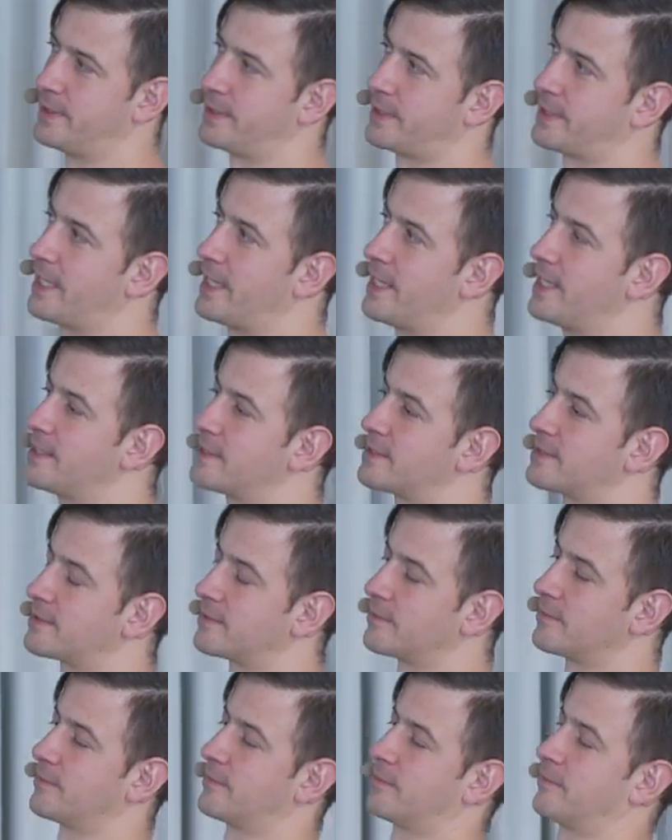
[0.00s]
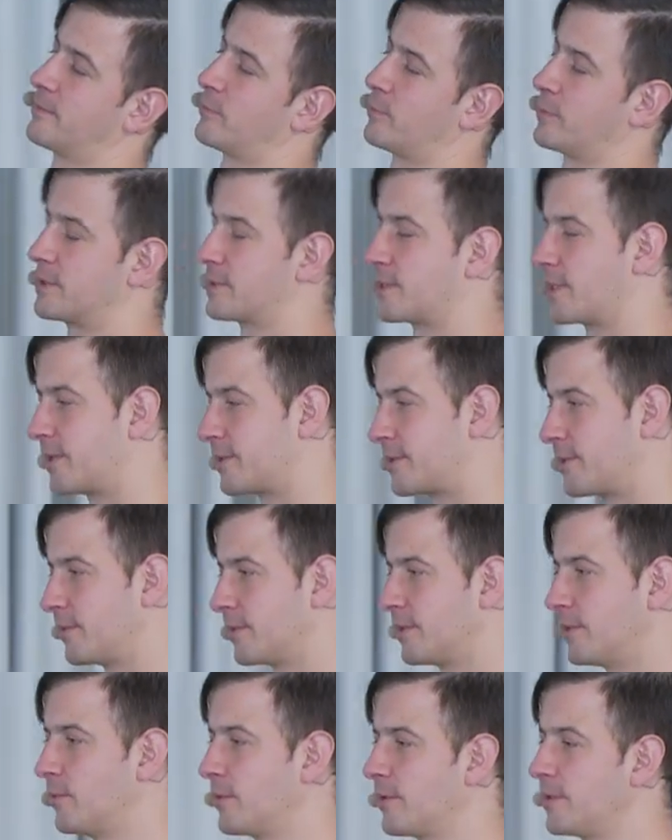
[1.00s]
case. We start
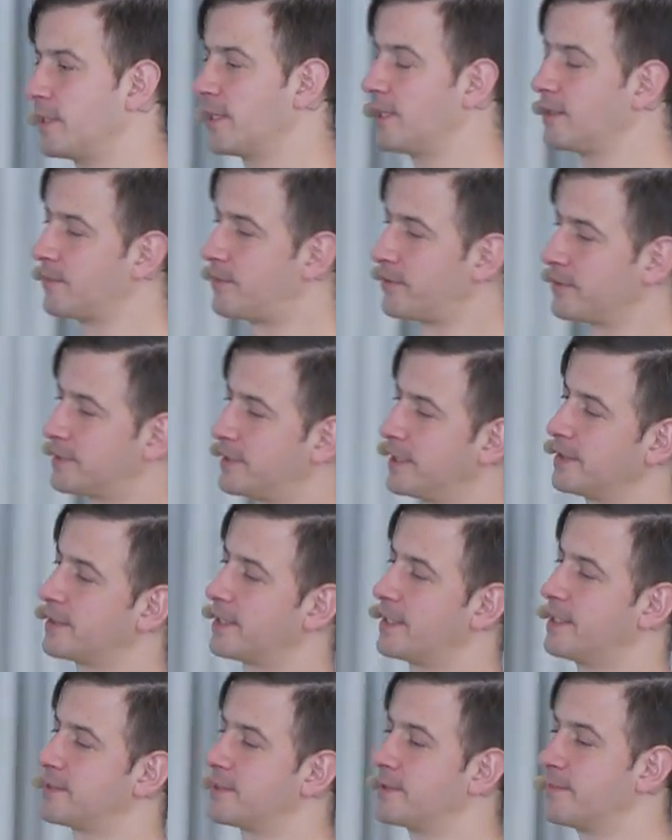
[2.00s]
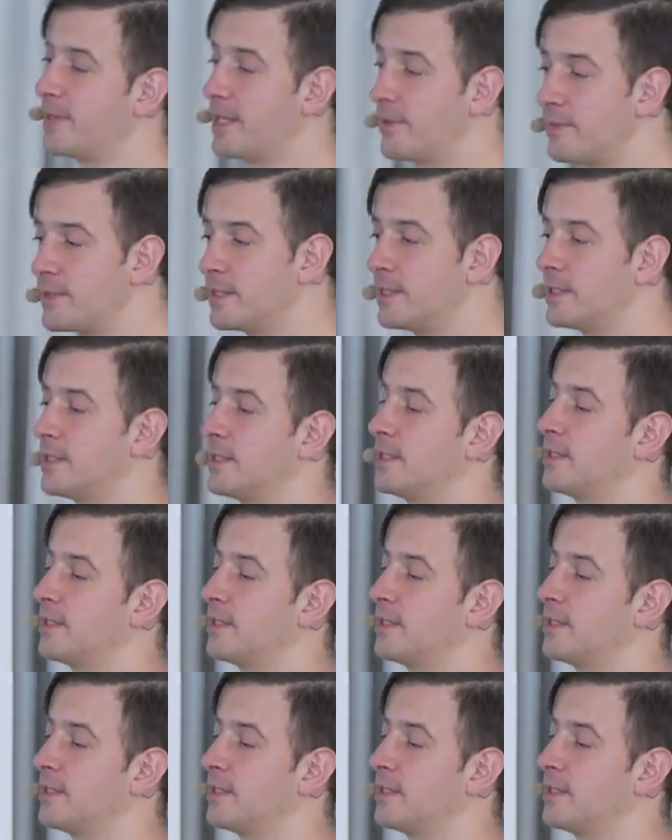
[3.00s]
typically with the 80% case, and maybe